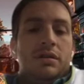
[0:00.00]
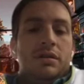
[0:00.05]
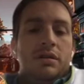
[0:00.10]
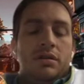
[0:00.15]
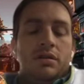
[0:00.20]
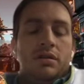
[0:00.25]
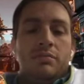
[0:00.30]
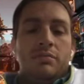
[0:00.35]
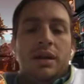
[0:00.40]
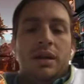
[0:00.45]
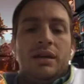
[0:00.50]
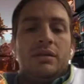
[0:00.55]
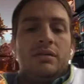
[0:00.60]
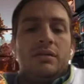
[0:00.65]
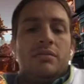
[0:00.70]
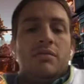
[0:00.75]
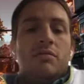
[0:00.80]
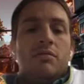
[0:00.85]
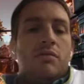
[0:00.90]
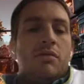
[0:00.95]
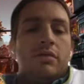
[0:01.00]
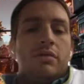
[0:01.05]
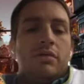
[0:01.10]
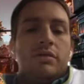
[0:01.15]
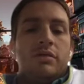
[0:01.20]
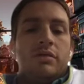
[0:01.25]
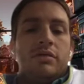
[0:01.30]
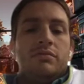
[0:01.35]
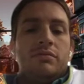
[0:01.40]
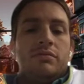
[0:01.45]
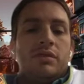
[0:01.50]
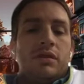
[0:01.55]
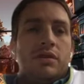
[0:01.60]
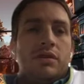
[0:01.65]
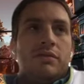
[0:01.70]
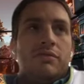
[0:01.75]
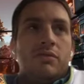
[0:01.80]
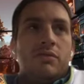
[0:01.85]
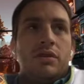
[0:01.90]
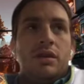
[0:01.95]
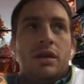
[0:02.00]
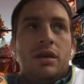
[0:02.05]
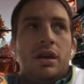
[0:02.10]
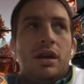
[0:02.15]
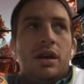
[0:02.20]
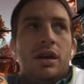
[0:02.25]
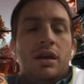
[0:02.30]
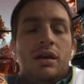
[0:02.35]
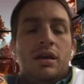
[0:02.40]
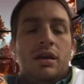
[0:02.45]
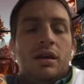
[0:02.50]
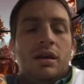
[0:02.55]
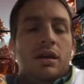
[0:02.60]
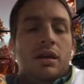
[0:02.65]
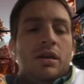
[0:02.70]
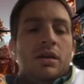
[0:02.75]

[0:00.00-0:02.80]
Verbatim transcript: you know, making no more than 30, 40 k.